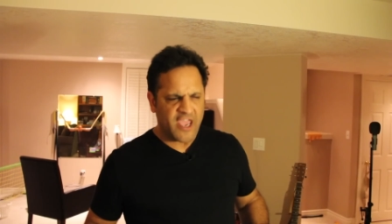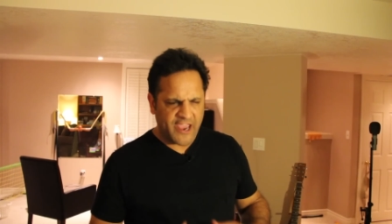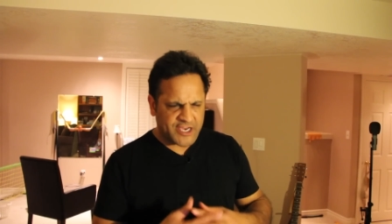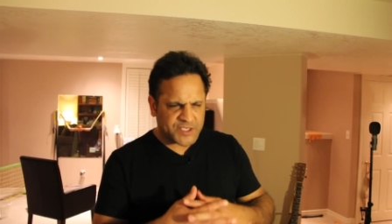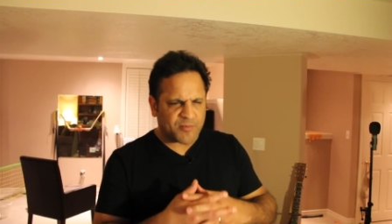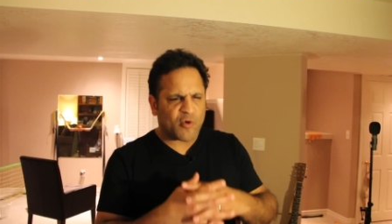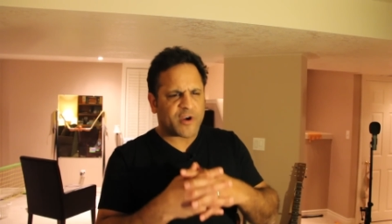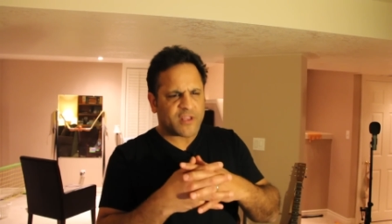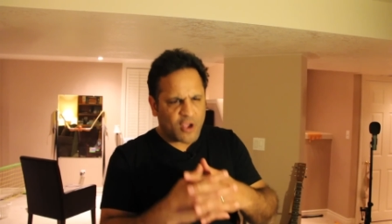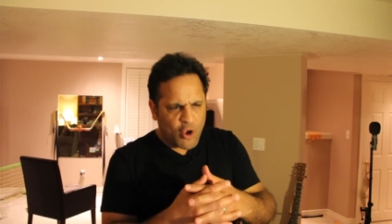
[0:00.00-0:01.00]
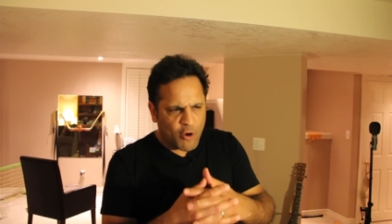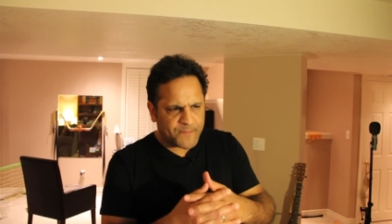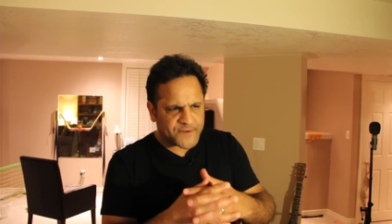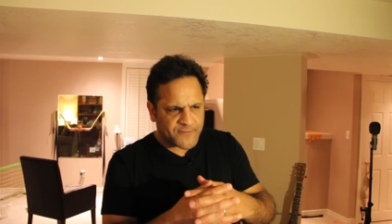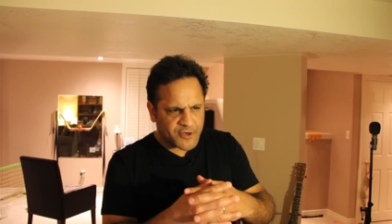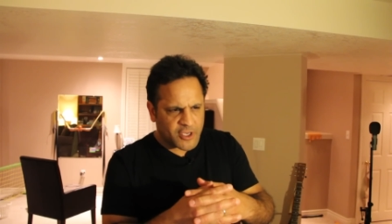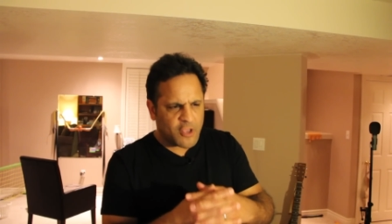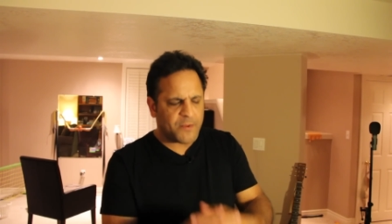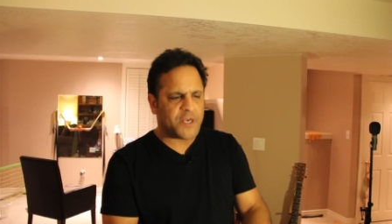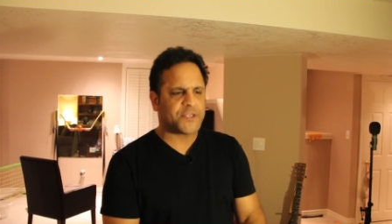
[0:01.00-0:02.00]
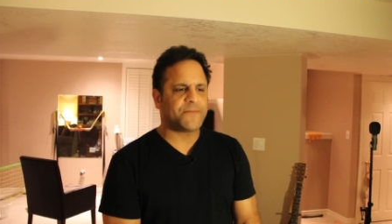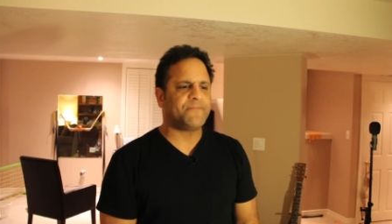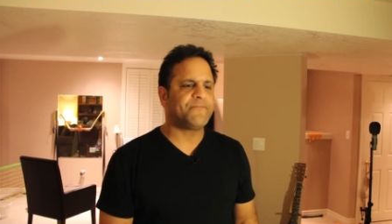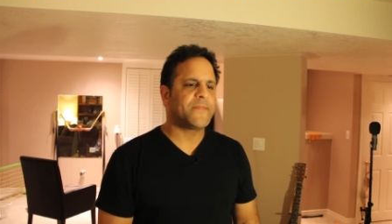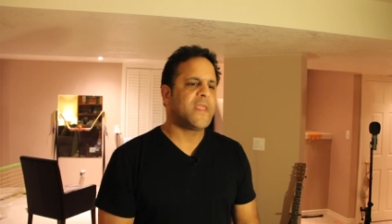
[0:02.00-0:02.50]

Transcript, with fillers: exploring the hopes for ecumenism?